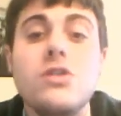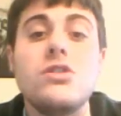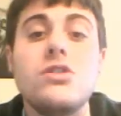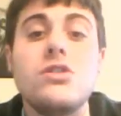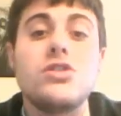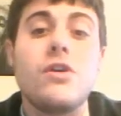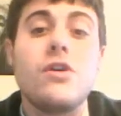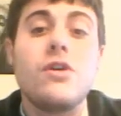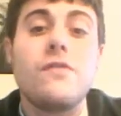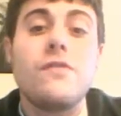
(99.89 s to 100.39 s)

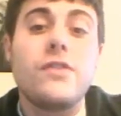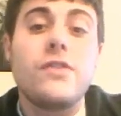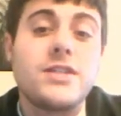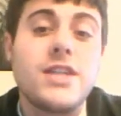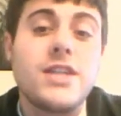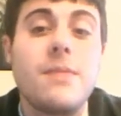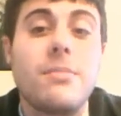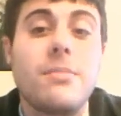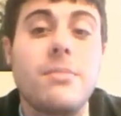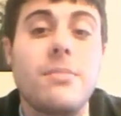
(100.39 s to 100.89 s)
So, for
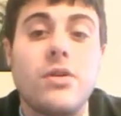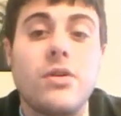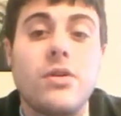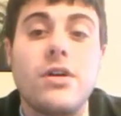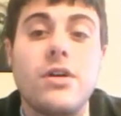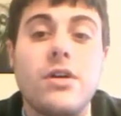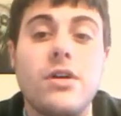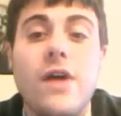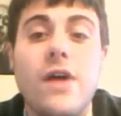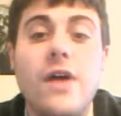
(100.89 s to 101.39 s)
example,
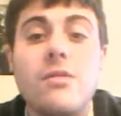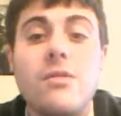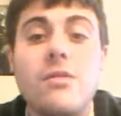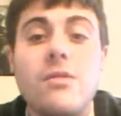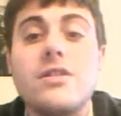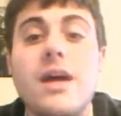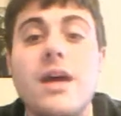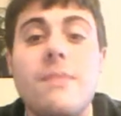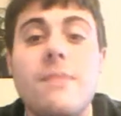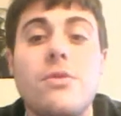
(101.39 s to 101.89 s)
if I were to
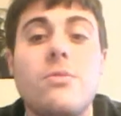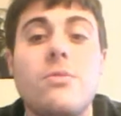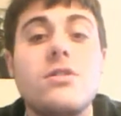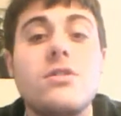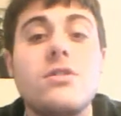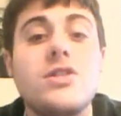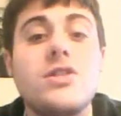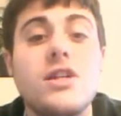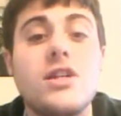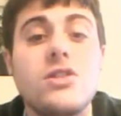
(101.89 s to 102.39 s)
type the word
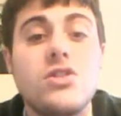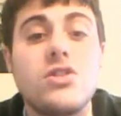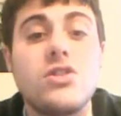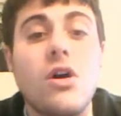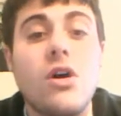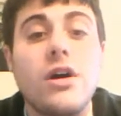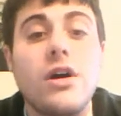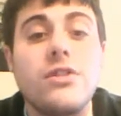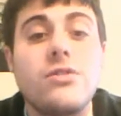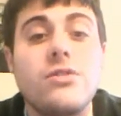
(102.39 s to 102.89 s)

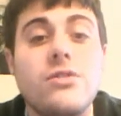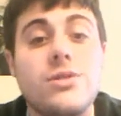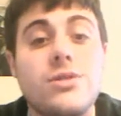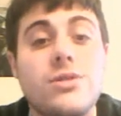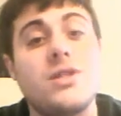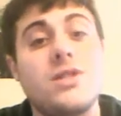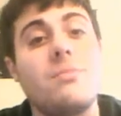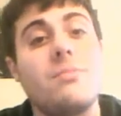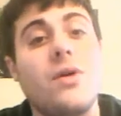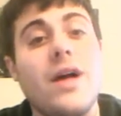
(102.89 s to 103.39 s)
Zanzara into a
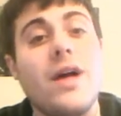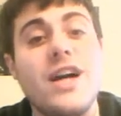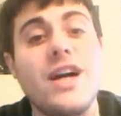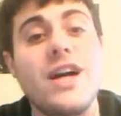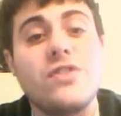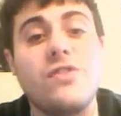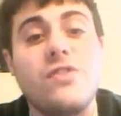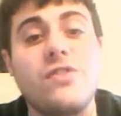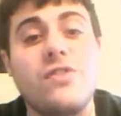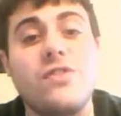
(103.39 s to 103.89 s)
simple hash
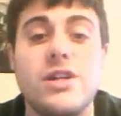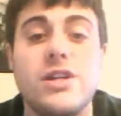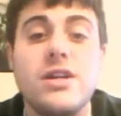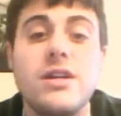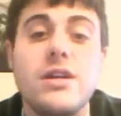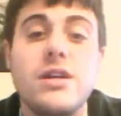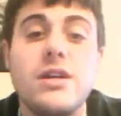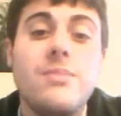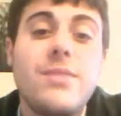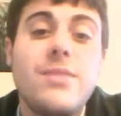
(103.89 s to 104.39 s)
function,
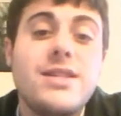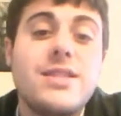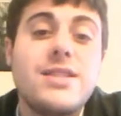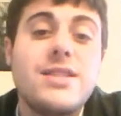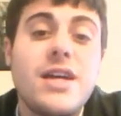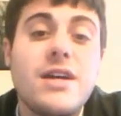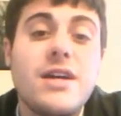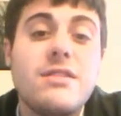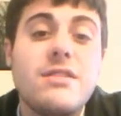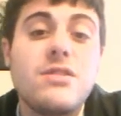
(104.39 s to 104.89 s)
it might
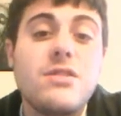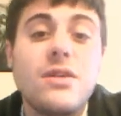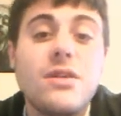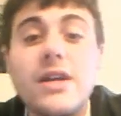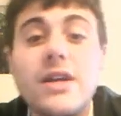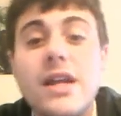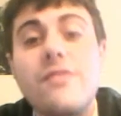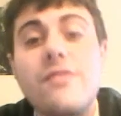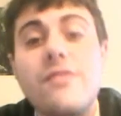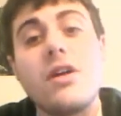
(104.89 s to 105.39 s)
say
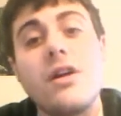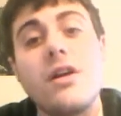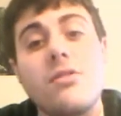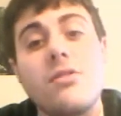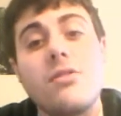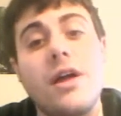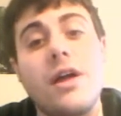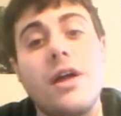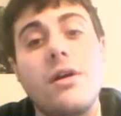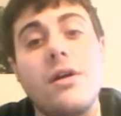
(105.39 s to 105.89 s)
delete every other
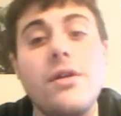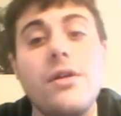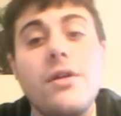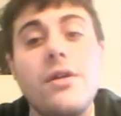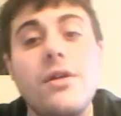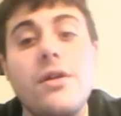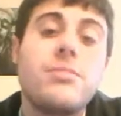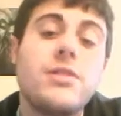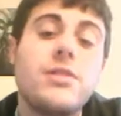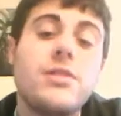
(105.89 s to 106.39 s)
letter, then
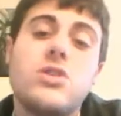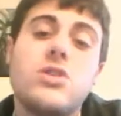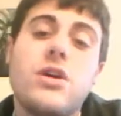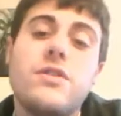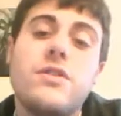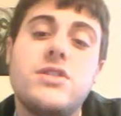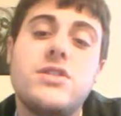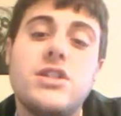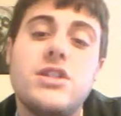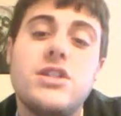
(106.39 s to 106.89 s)
replace all
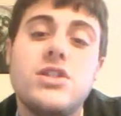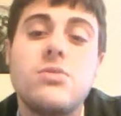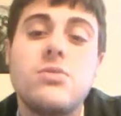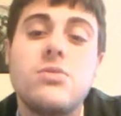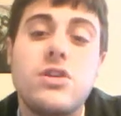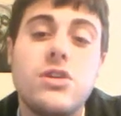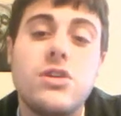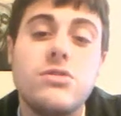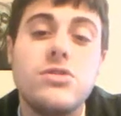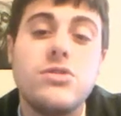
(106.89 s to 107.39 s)
the Z's with
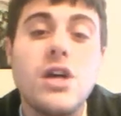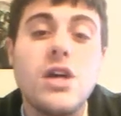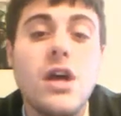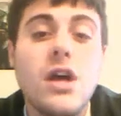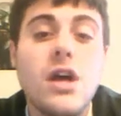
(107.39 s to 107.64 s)
Q's,